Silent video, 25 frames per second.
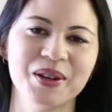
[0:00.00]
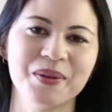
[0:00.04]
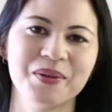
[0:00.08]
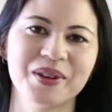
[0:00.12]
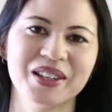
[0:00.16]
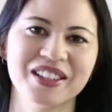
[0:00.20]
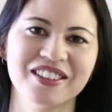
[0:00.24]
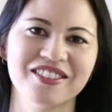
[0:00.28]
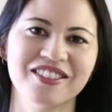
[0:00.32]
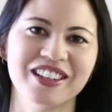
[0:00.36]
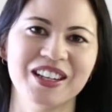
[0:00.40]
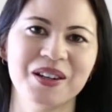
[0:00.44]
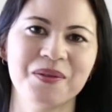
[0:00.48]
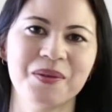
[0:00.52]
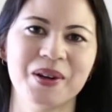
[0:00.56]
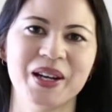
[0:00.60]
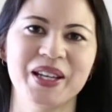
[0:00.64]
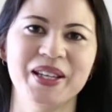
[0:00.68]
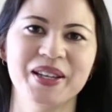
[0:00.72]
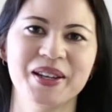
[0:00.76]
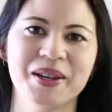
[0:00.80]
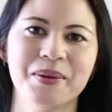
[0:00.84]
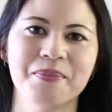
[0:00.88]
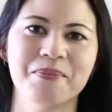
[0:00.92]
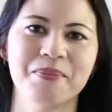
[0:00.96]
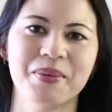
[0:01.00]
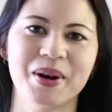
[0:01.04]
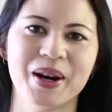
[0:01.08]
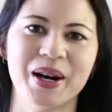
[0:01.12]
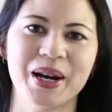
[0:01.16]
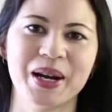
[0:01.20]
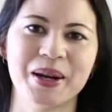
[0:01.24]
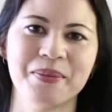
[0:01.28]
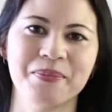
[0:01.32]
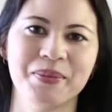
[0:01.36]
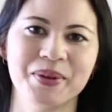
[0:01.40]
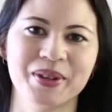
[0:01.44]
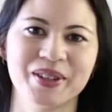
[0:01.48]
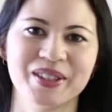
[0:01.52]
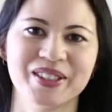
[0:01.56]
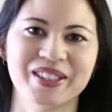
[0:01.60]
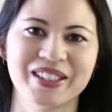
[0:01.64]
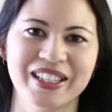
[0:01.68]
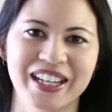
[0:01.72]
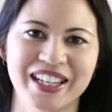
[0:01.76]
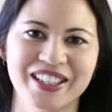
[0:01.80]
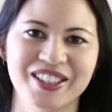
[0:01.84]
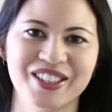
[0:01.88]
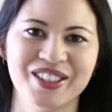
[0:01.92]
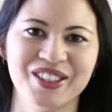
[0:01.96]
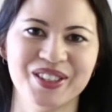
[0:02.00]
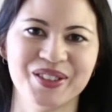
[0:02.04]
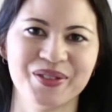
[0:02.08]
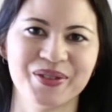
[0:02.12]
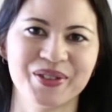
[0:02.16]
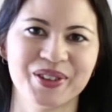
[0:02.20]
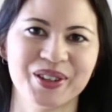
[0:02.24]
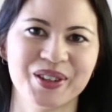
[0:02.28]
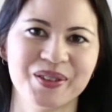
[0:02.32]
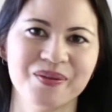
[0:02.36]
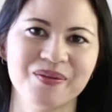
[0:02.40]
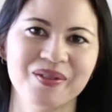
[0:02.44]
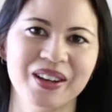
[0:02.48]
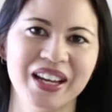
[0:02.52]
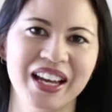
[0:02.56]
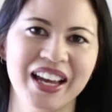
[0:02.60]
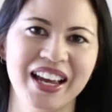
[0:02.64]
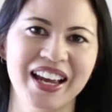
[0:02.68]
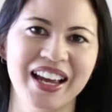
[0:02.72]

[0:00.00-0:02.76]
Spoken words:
you're wondering where you can buy Buddha statues from,